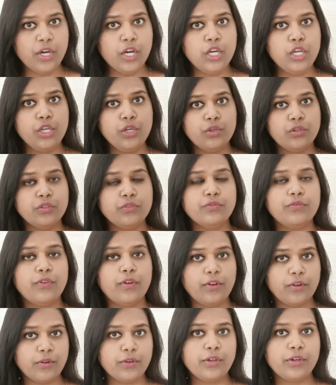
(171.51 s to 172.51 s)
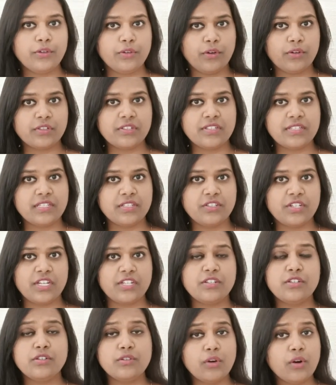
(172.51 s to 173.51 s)
You can follow your doctor's
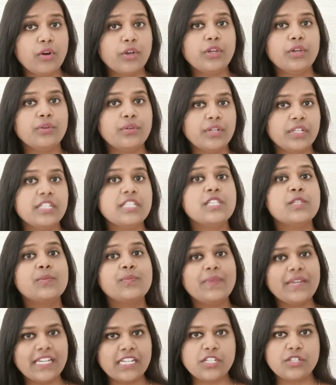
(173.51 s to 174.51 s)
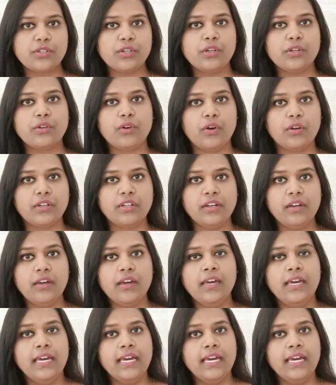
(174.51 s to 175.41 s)
suggestion or you can speak to your doctor